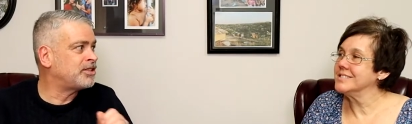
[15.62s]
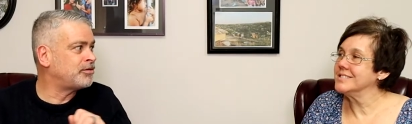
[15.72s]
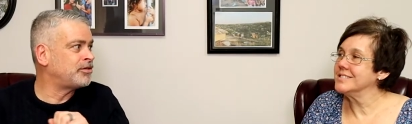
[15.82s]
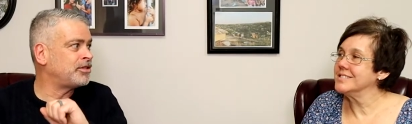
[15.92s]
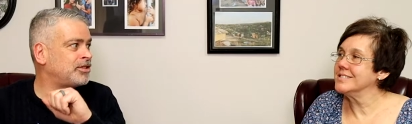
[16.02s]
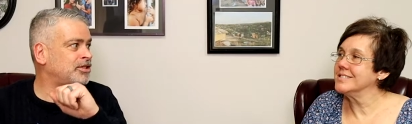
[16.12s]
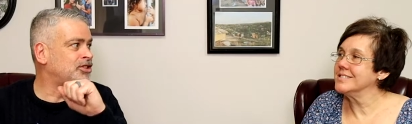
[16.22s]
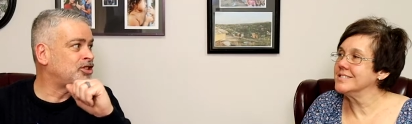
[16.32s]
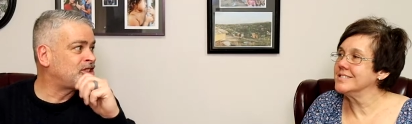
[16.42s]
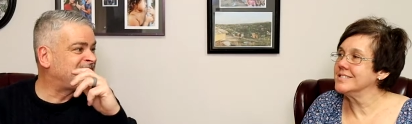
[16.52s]
Speaker 1: that
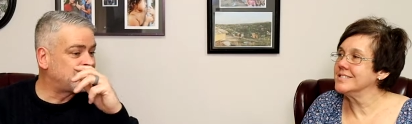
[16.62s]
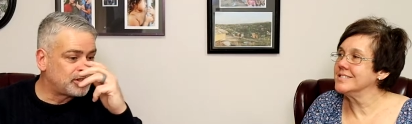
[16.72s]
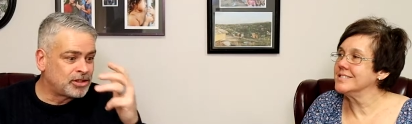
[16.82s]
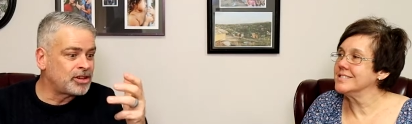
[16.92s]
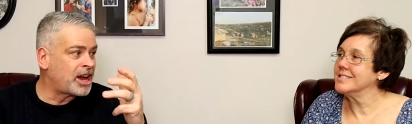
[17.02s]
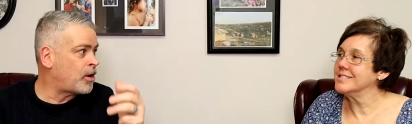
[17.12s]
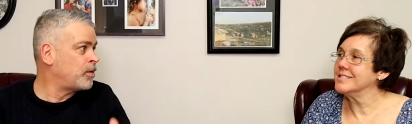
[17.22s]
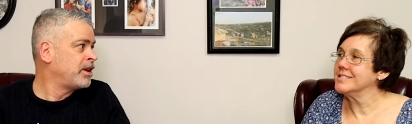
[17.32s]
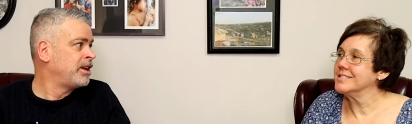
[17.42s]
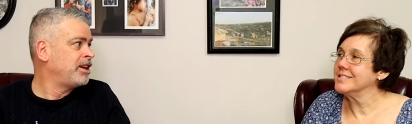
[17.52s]
st- stood
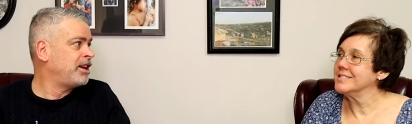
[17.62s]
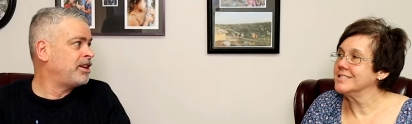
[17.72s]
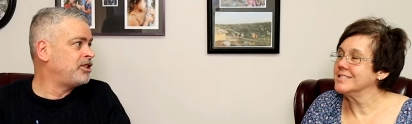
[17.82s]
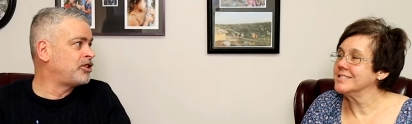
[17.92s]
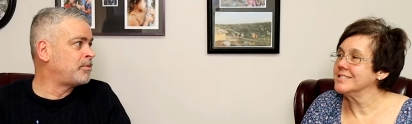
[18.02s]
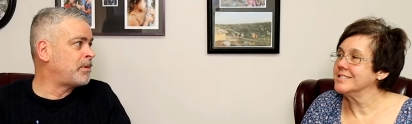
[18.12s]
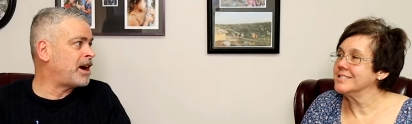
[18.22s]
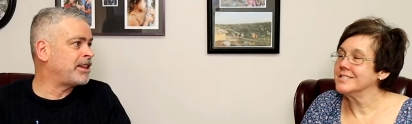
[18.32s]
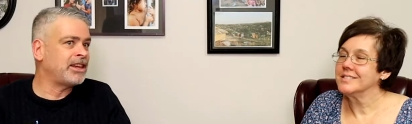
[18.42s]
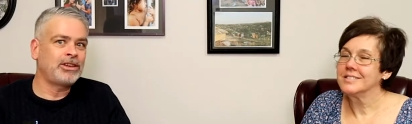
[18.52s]
out in your
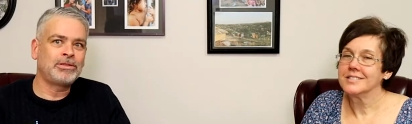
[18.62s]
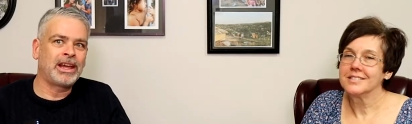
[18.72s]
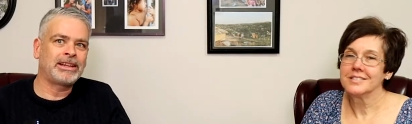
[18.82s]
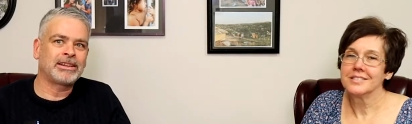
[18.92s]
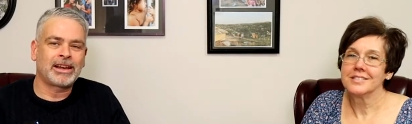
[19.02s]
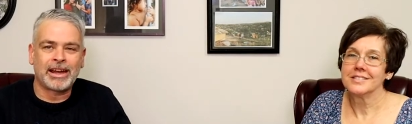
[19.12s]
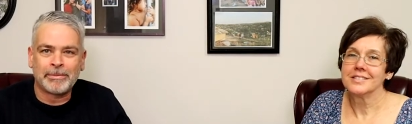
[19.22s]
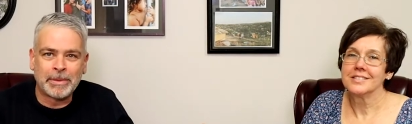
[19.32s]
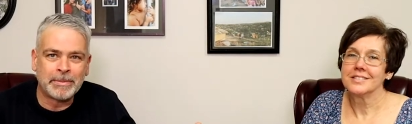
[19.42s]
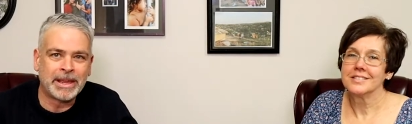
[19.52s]
mind that you'd like to kind of
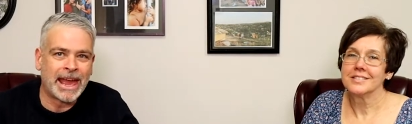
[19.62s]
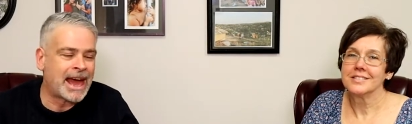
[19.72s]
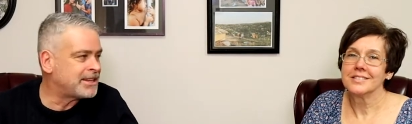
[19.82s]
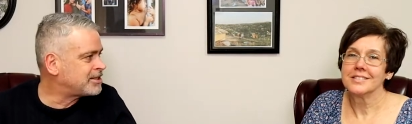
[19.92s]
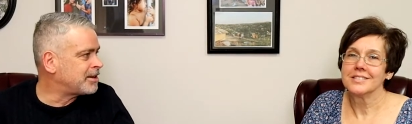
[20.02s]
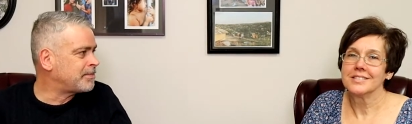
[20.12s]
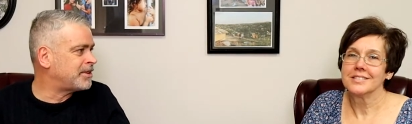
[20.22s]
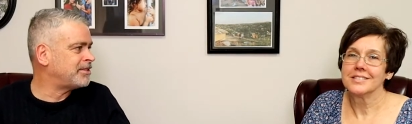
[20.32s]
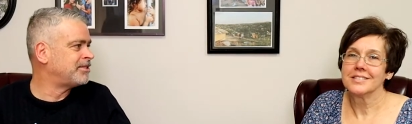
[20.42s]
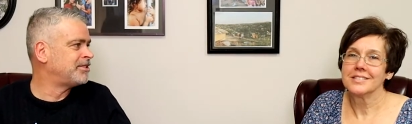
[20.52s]
maybe add
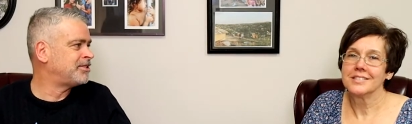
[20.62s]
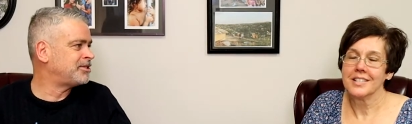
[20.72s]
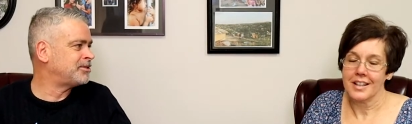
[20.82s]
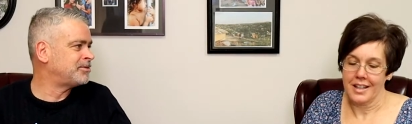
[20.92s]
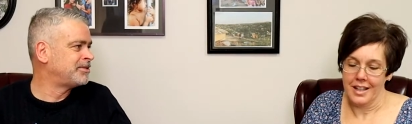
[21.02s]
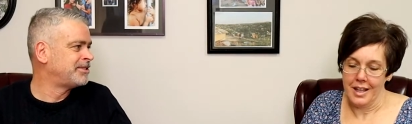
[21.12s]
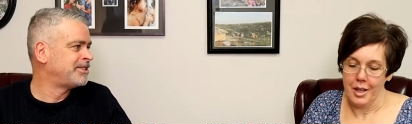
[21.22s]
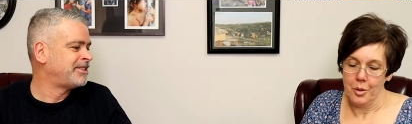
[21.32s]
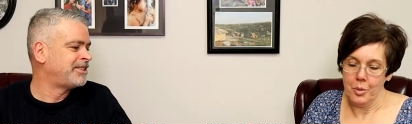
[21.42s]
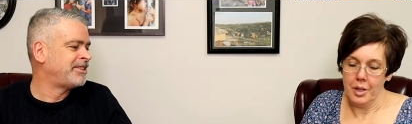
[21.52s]
something to?
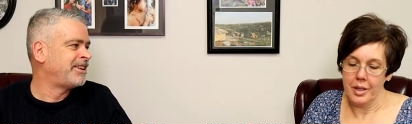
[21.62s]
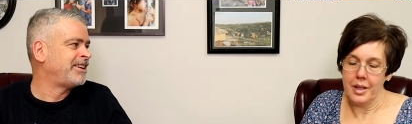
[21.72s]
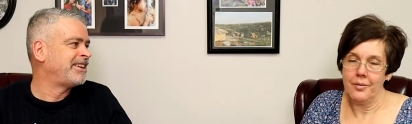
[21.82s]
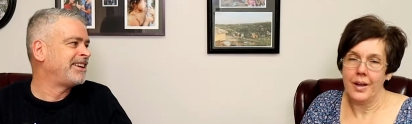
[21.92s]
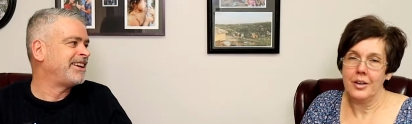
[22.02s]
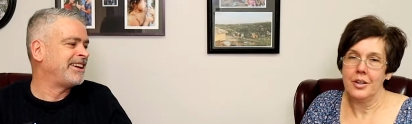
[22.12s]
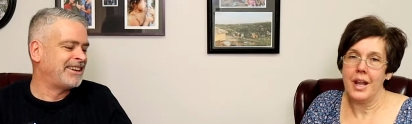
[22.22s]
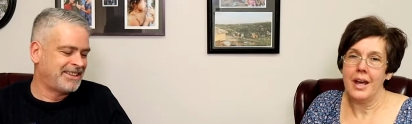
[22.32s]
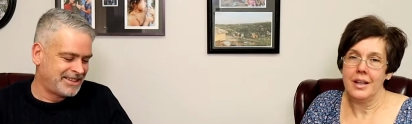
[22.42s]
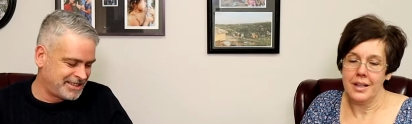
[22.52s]
Speaker 2: Well, if I could
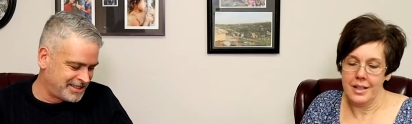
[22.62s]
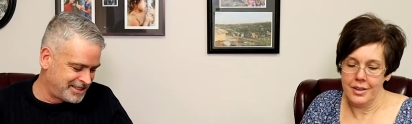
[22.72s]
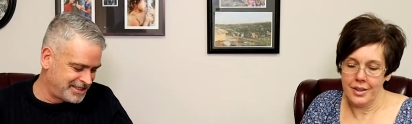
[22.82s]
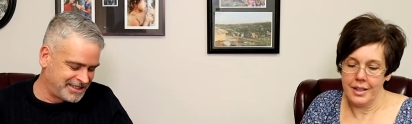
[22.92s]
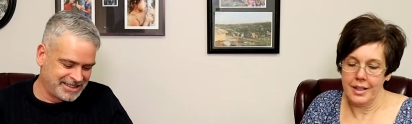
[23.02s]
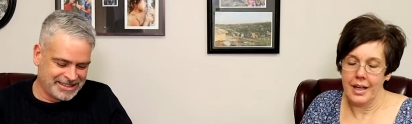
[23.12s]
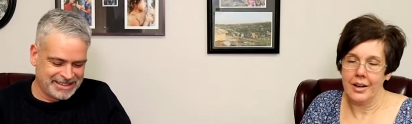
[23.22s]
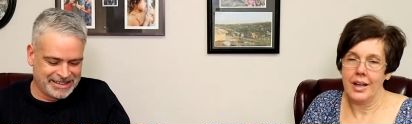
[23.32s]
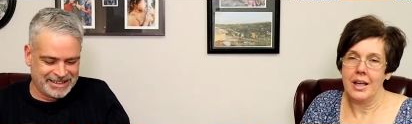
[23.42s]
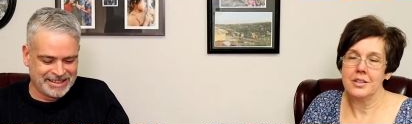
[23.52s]
add anything,
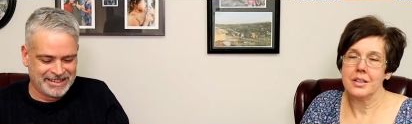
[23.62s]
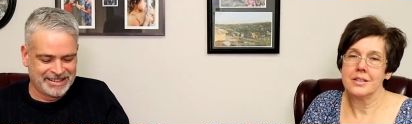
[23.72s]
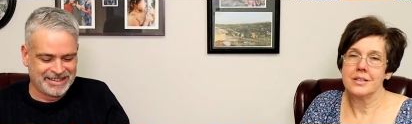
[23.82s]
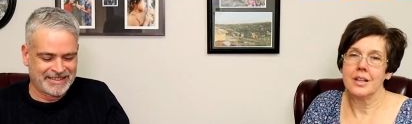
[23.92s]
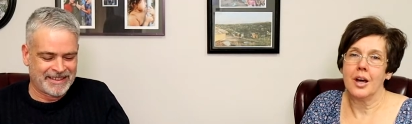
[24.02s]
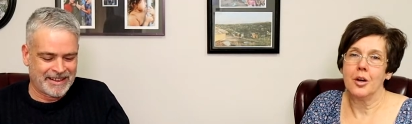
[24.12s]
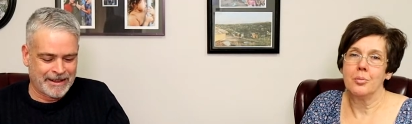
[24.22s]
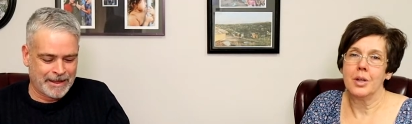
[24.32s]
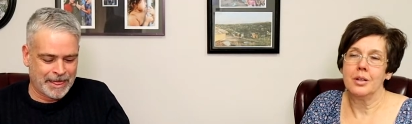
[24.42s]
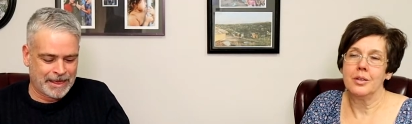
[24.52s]
Gary, I just
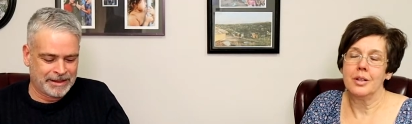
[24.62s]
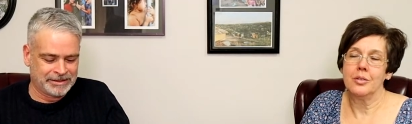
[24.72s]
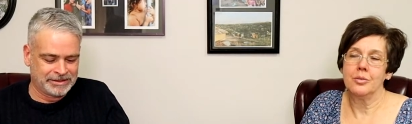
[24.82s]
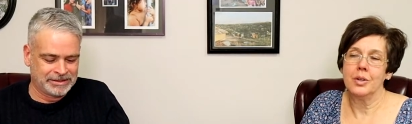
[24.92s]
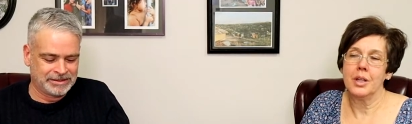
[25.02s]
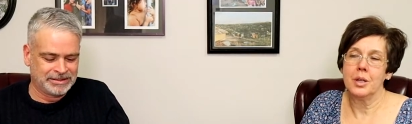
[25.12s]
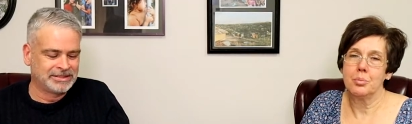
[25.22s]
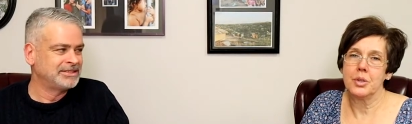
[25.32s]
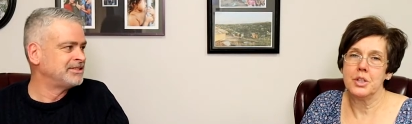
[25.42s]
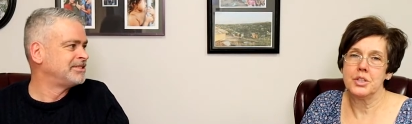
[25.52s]
um, in, really
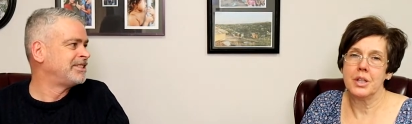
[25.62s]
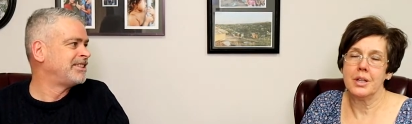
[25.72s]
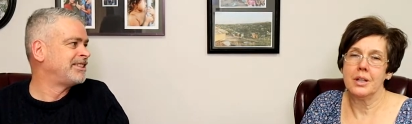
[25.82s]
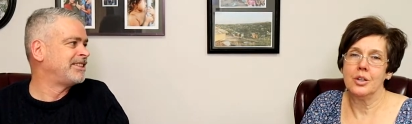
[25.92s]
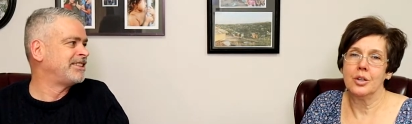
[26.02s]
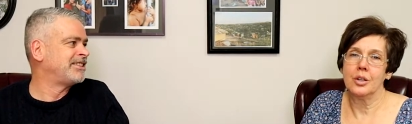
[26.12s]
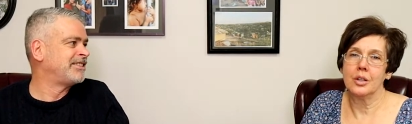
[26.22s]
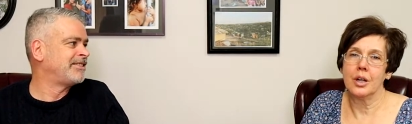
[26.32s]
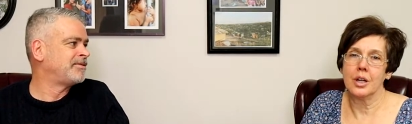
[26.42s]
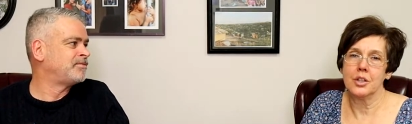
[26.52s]
appreciated your
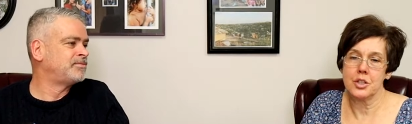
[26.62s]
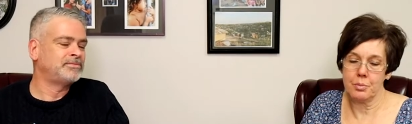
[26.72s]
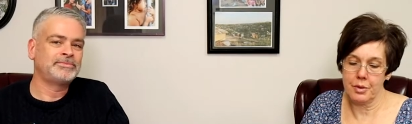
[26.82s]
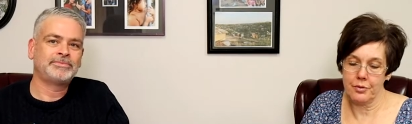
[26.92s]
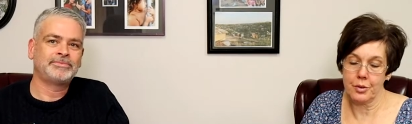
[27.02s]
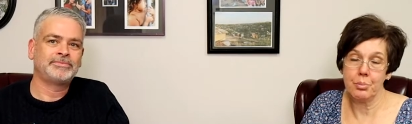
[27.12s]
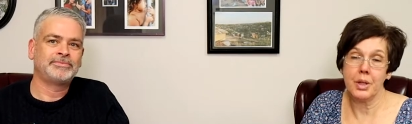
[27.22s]
encouragement for